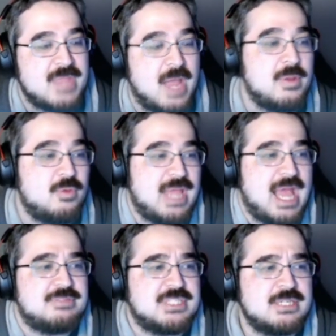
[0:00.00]
I mean, we
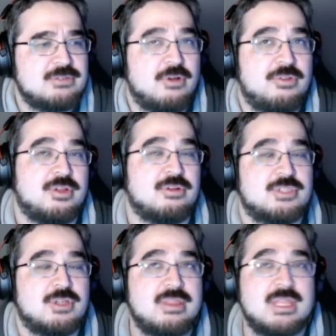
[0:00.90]
have seen growth though.
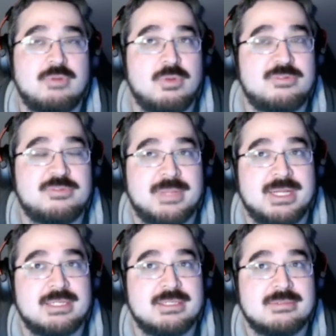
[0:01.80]
So I think we went from
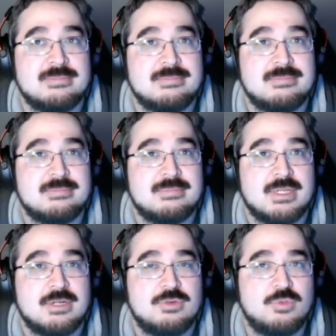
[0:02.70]
like It
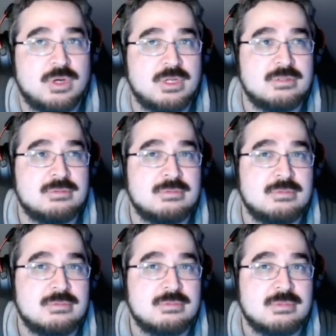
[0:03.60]

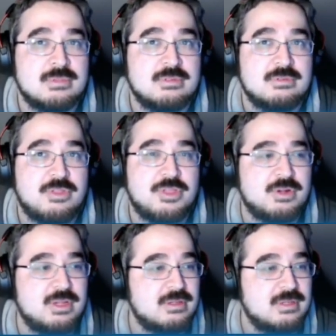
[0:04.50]
was like
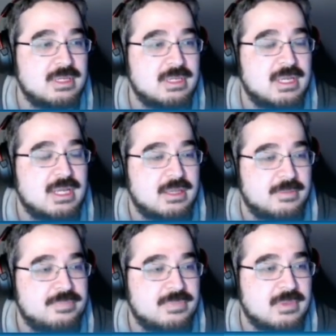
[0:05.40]
130. Now you're at
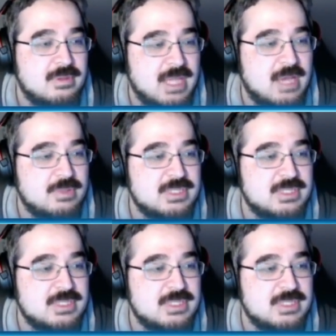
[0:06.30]
170. I just checked.